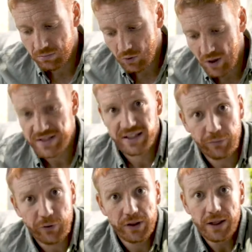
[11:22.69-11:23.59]
quite
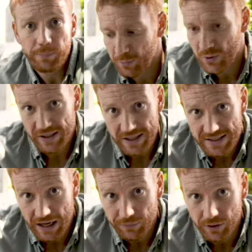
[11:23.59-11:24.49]
significantly between
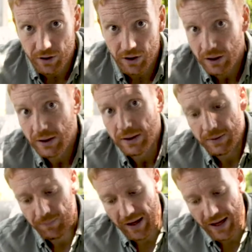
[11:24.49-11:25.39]
East Africa
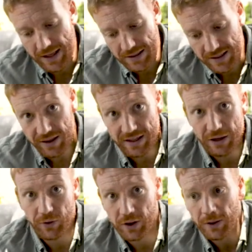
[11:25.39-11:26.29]
and southern
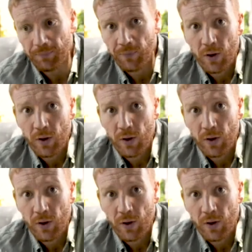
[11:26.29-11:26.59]
Africa,